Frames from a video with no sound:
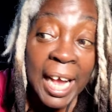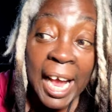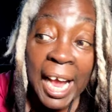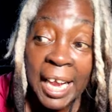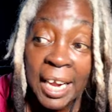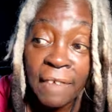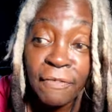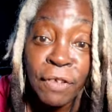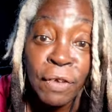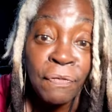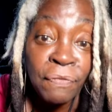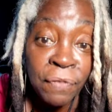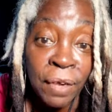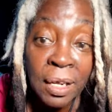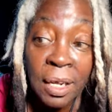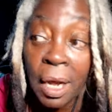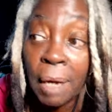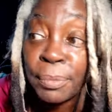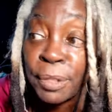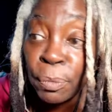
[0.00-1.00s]
And if you
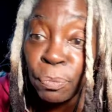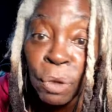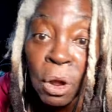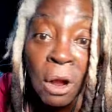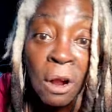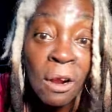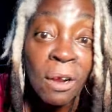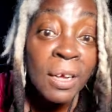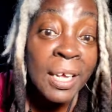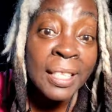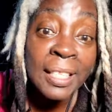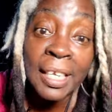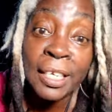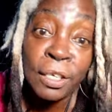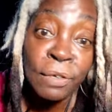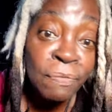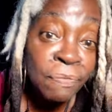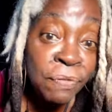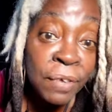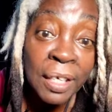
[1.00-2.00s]
fuck up tomorrow,
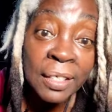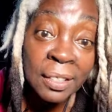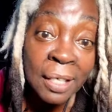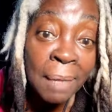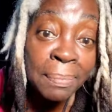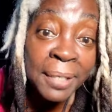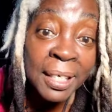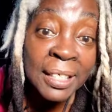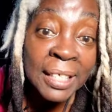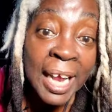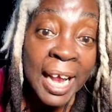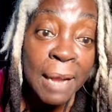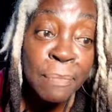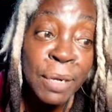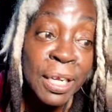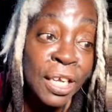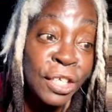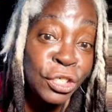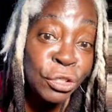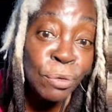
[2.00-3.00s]
then you fucked up today
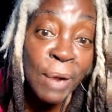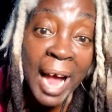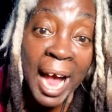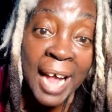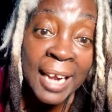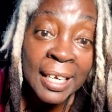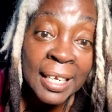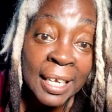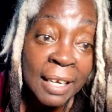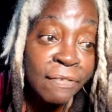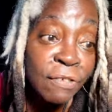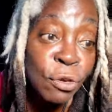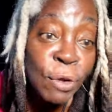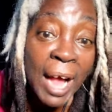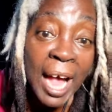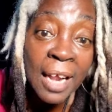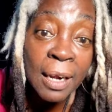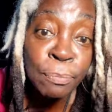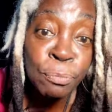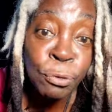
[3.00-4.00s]
because you had a gift, you
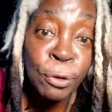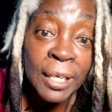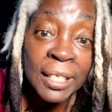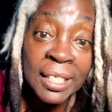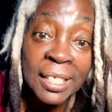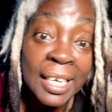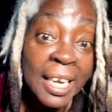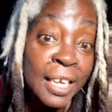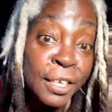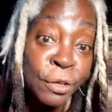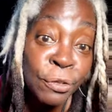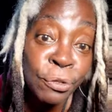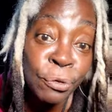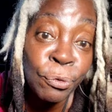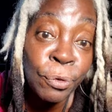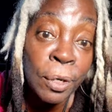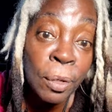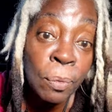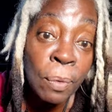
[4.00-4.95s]
had a present, and you threw it